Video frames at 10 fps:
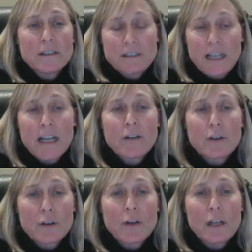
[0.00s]

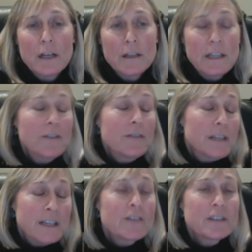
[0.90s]
standard
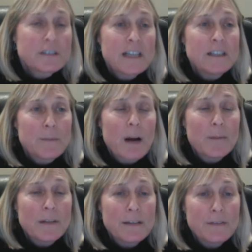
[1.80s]
is the State
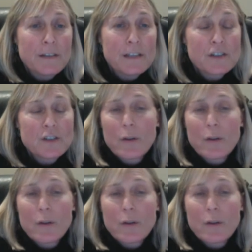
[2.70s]
Department definition,